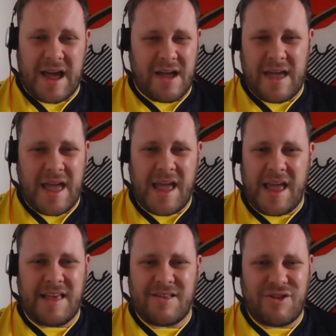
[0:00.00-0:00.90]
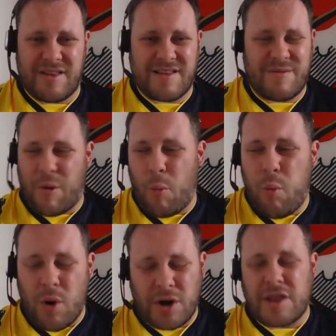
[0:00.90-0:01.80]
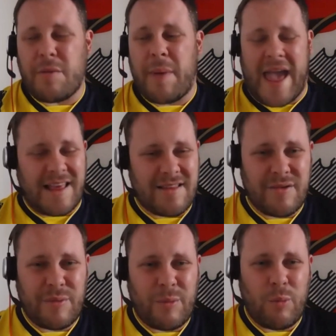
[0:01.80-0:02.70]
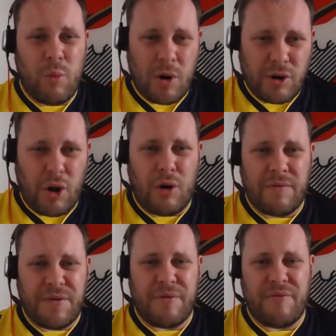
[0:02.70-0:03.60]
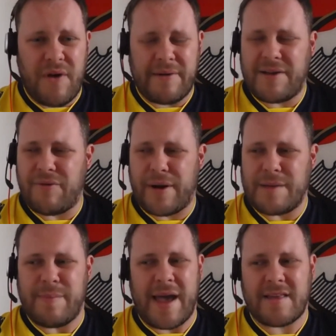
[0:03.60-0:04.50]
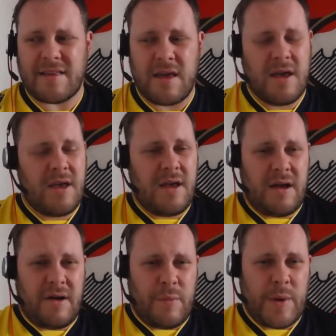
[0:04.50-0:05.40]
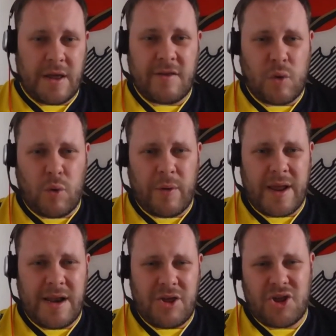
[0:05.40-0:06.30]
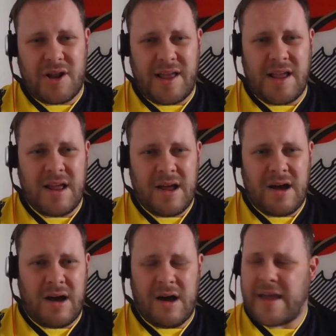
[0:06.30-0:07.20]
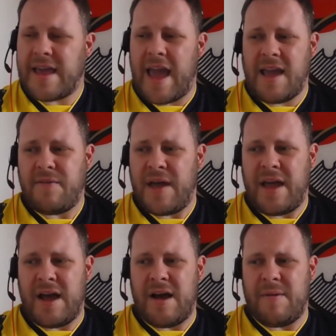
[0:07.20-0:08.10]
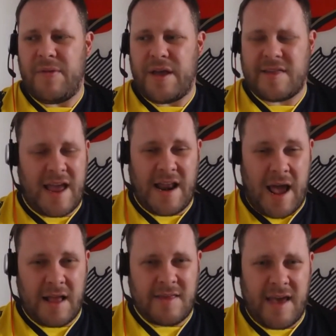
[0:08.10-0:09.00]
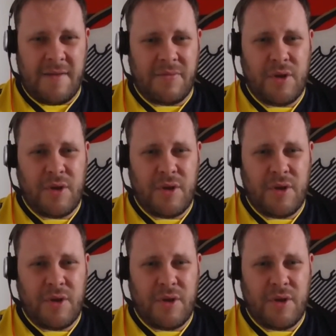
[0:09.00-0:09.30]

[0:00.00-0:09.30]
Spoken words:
It's just one of the best. One of the very, very best. When I saw it initially, I gave it a 10 out of 10.